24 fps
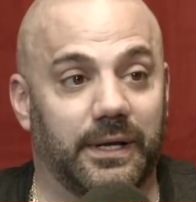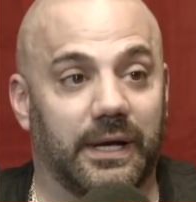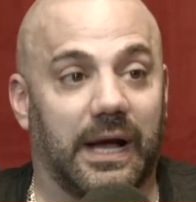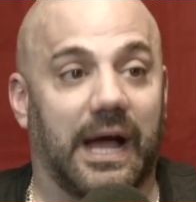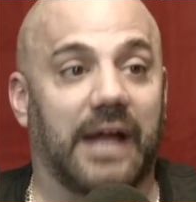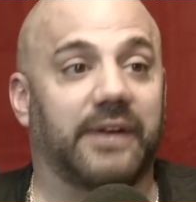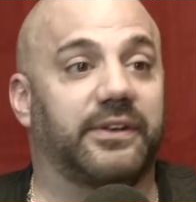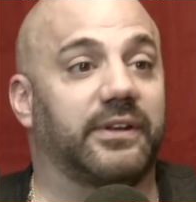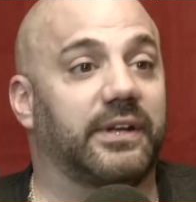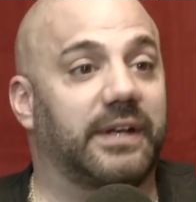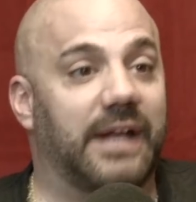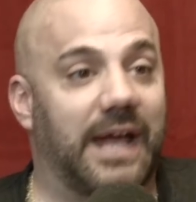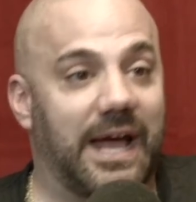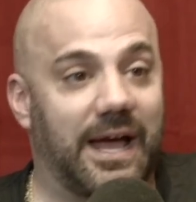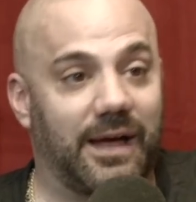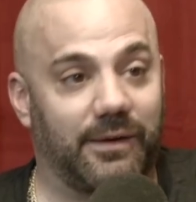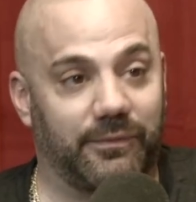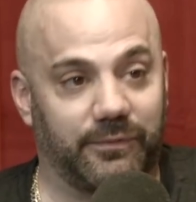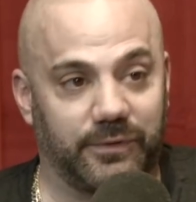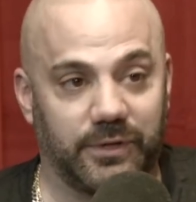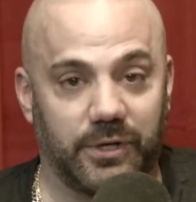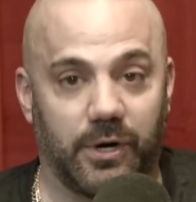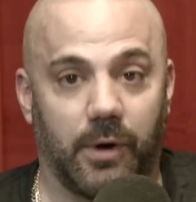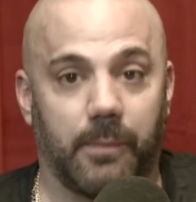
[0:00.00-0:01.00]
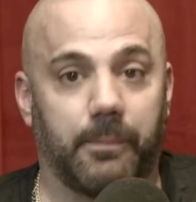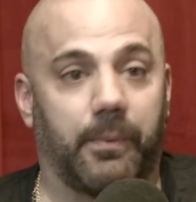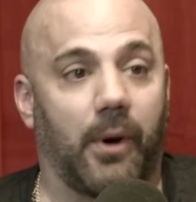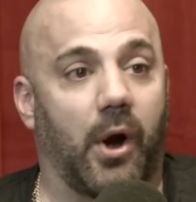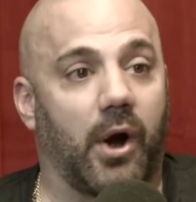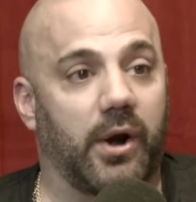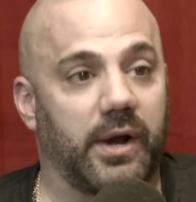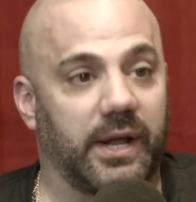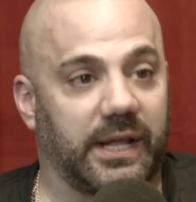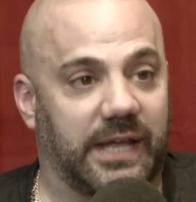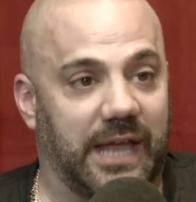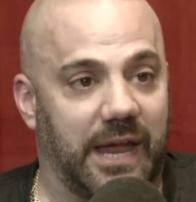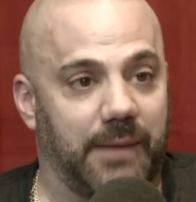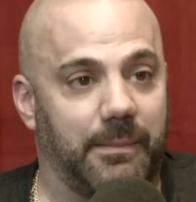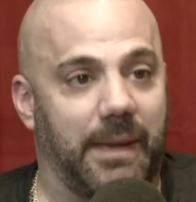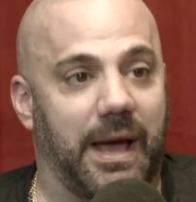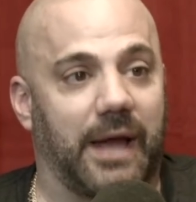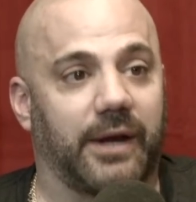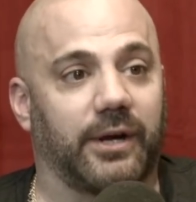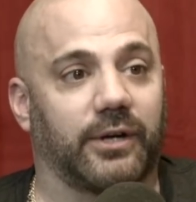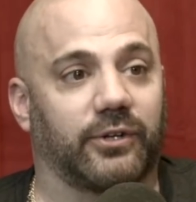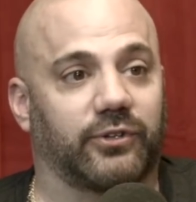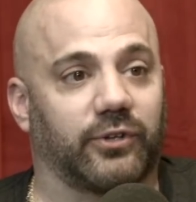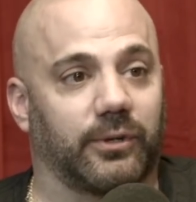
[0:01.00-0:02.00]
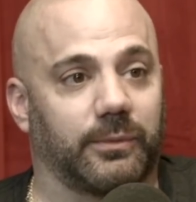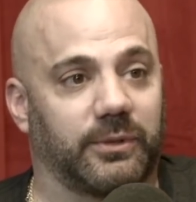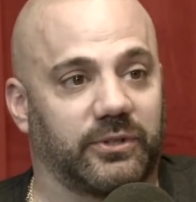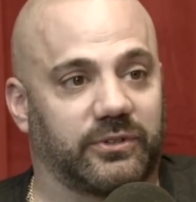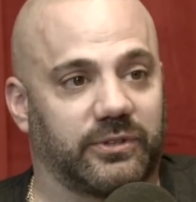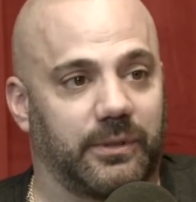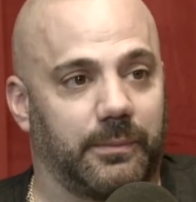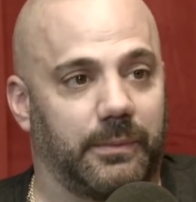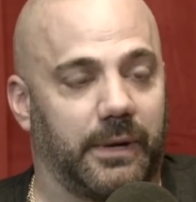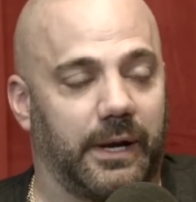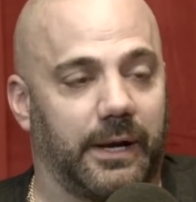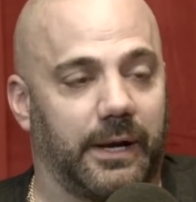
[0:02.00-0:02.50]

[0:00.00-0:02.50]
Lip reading: I did have, Barton that came out here to meet somebody.